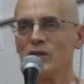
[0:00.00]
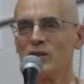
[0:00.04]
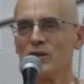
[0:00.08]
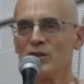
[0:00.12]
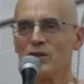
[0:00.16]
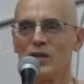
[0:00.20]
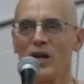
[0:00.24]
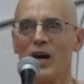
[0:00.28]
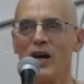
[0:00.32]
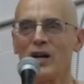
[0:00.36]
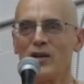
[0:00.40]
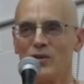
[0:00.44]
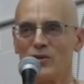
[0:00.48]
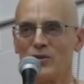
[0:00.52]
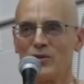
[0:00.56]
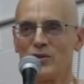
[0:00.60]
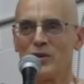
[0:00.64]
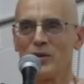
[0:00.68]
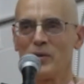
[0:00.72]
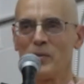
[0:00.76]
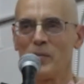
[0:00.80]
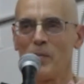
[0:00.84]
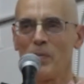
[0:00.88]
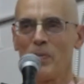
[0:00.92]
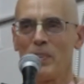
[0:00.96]
the desires.
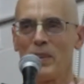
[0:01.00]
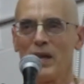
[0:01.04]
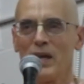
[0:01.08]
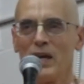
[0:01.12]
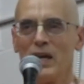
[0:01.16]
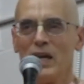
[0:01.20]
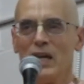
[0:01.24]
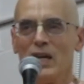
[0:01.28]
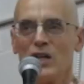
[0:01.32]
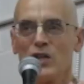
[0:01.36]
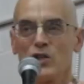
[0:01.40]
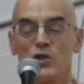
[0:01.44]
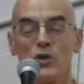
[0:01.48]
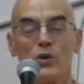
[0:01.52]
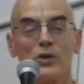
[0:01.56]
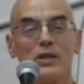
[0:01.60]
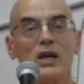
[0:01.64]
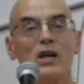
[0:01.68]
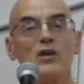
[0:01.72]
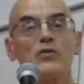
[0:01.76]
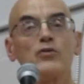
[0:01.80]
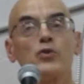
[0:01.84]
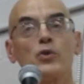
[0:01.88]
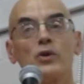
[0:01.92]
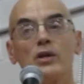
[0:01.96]
So
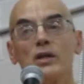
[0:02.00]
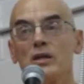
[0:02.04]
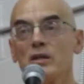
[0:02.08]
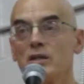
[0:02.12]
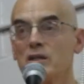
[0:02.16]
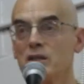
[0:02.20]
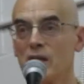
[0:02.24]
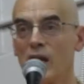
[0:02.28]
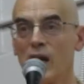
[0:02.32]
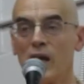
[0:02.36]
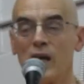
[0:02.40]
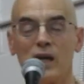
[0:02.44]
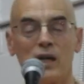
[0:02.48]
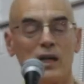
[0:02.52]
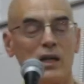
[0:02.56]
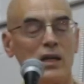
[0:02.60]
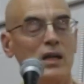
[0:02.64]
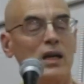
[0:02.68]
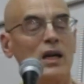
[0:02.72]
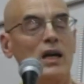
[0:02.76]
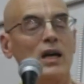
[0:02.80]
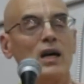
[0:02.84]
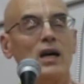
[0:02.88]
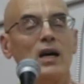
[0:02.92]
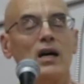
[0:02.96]
therefore he's saying,